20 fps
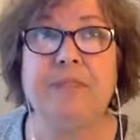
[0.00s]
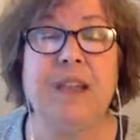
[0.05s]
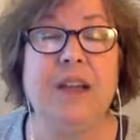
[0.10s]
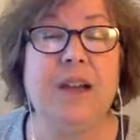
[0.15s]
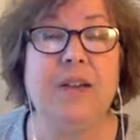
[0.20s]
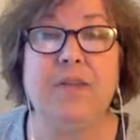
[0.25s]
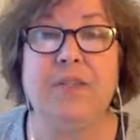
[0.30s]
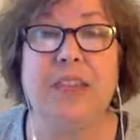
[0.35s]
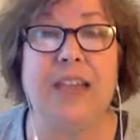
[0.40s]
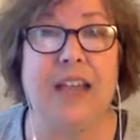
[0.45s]

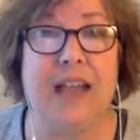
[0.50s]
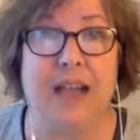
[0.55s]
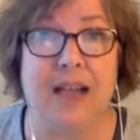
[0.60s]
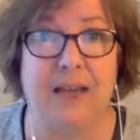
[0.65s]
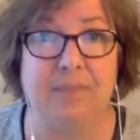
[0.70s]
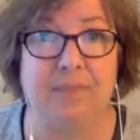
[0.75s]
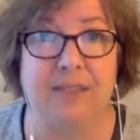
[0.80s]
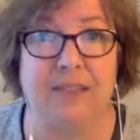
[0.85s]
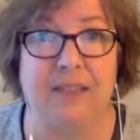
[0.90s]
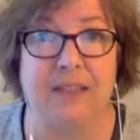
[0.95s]
of the
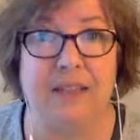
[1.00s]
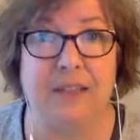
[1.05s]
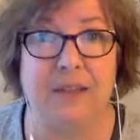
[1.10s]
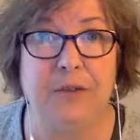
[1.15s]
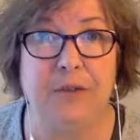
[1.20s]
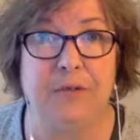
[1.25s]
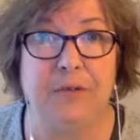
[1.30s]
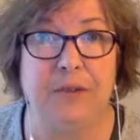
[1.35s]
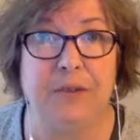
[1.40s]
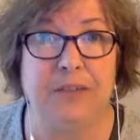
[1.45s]
opt-in that
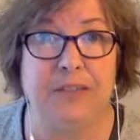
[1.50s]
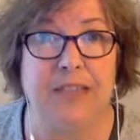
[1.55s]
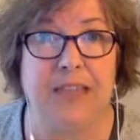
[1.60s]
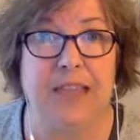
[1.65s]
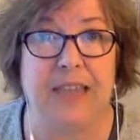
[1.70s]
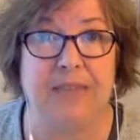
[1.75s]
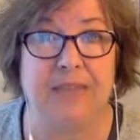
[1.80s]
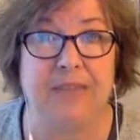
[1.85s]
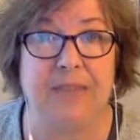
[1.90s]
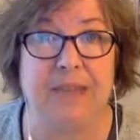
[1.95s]
you first
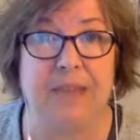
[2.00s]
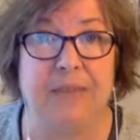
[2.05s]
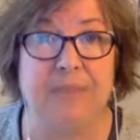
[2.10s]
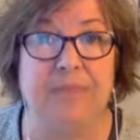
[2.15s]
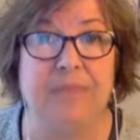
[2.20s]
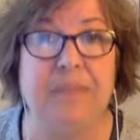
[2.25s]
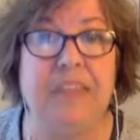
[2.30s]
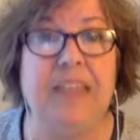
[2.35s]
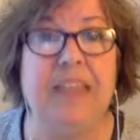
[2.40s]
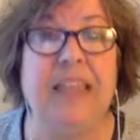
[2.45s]
gave
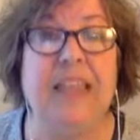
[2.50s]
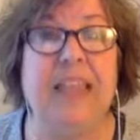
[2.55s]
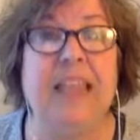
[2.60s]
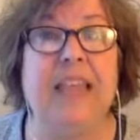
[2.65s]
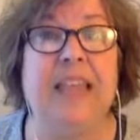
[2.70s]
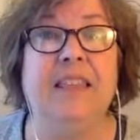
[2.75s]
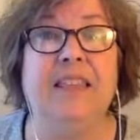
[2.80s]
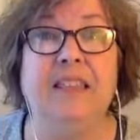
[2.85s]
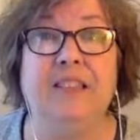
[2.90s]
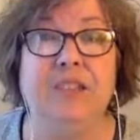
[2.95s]
them
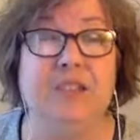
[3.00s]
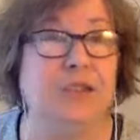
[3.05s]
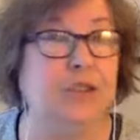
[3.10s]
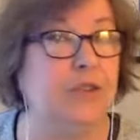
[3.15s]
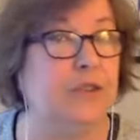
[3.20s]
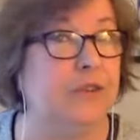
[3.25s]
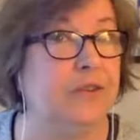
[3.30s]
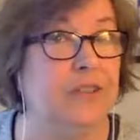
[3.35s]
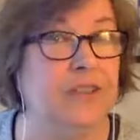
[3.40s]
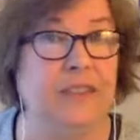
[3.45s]
and the
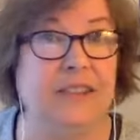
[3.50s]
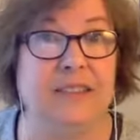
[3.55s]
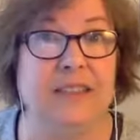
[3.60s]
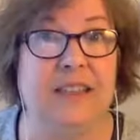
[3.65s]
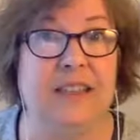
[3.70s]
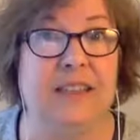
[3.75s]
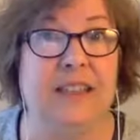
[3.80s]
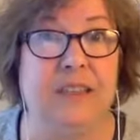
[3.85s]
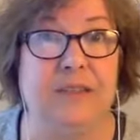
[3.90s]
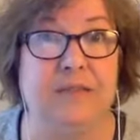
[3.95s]
service
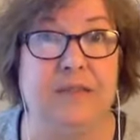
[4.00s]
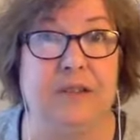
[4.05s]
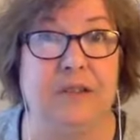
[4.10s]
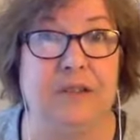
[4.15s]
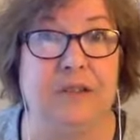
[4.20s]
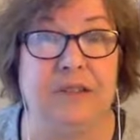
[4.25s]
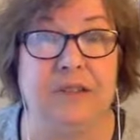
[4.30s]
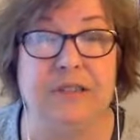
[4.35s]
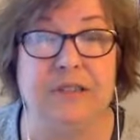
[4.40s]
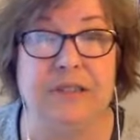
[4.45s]
that they
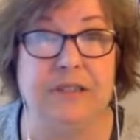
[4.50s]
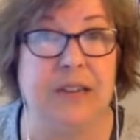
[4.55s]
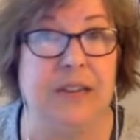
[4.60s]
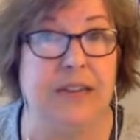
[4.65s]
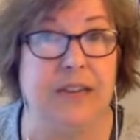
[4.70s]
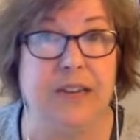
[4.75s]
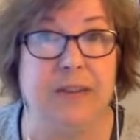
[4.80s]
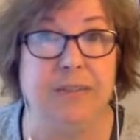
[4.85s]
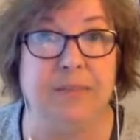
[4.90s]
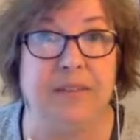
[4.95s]
first
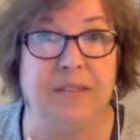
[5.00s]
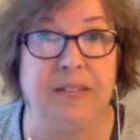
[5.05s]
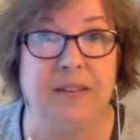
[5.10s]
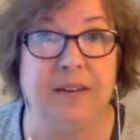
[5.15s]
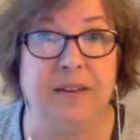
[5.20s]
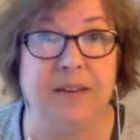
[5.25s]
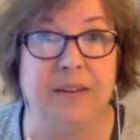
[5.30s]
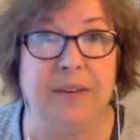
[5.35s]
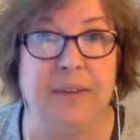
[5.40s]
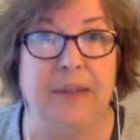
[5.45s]
signed up to
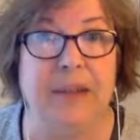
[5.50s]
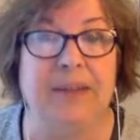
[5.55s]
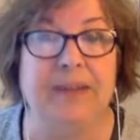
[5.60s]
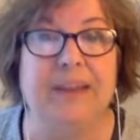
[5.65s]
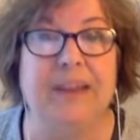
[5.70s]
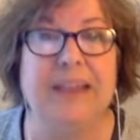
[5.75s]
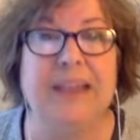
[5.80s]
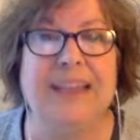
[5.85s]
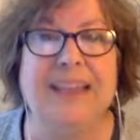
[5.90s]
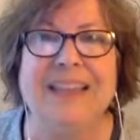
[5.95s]
hear about,
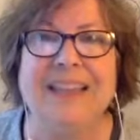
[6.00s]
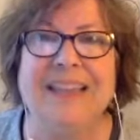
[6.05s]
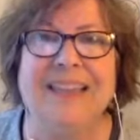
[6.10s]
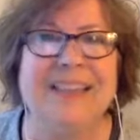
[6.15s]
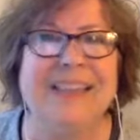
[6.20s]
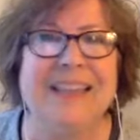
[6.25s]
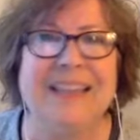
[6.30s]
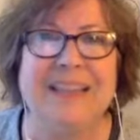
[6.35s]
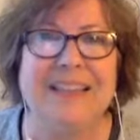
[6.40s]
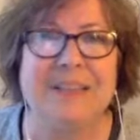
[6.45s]

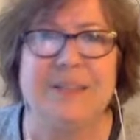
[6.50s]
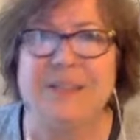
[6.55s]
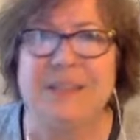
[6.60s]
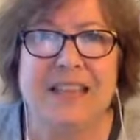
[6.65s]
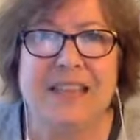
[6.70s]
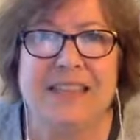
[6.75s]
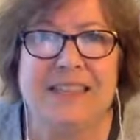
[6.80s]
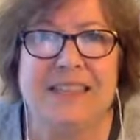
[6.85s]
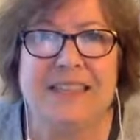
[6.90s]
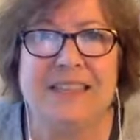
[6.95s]
that's
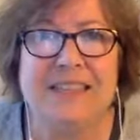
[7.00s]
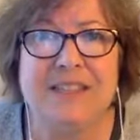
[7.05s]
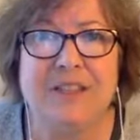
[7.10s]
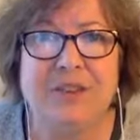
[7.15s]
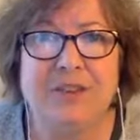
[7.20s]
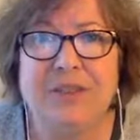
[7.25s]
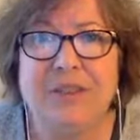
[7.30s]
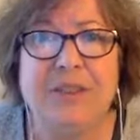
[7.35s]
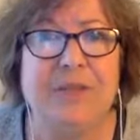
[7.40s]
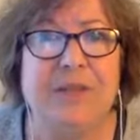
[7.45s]

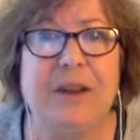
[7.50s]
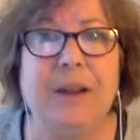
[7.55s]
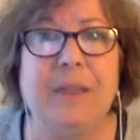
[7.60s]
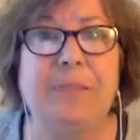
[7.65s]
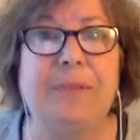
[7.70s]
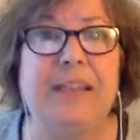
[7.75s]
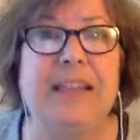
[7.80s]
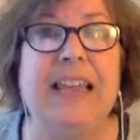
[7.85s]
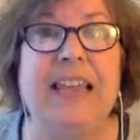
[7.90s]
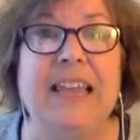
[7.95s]
you're in the right
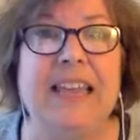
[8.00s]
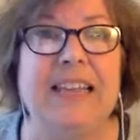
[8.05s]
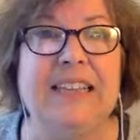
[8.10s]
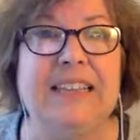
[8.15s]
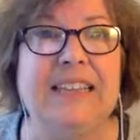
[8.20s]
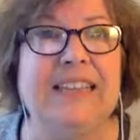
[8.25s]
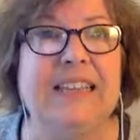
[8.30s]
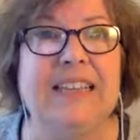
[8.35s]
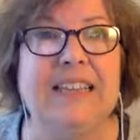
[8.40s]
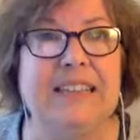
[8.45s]

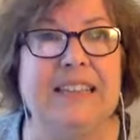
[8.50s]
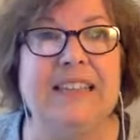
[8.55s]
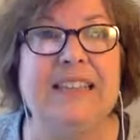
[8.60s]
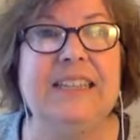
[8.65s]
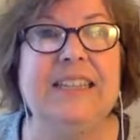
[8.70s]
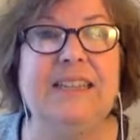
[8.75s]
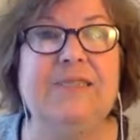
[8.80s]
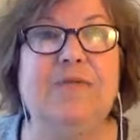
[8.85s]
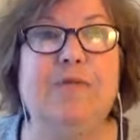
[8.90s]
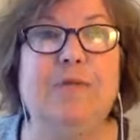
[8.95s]
place.
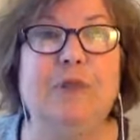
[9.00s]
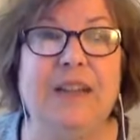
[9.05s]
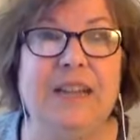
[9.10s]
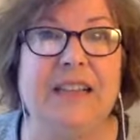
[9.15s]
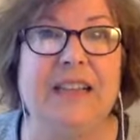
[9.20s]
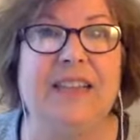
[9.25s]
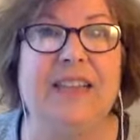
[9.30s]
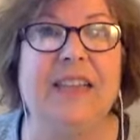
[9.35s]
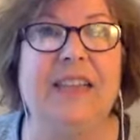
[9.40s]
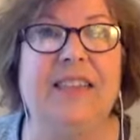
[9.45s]
It's
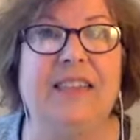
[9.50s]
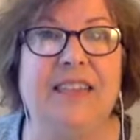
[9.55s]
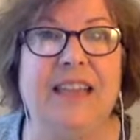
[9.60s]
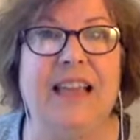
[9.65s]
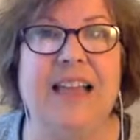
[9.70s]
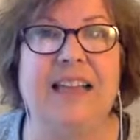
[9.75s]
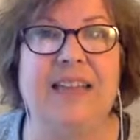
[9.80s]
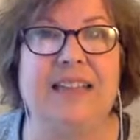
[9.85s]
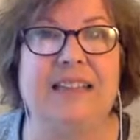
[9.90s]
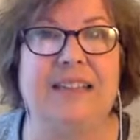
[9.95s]
really
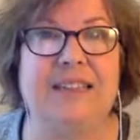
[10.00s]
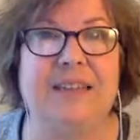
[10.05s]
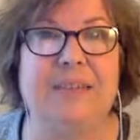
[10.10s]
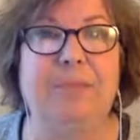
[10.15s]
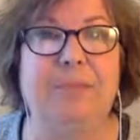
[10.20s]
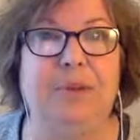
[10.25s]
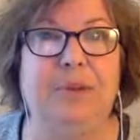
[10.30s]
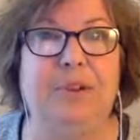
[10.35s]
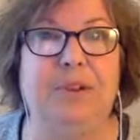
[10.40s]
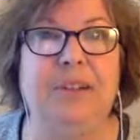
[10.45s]
that
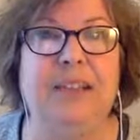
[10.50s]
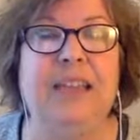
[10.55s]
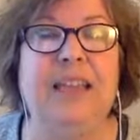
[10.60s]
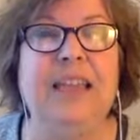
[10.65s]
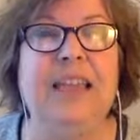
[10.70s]
simple.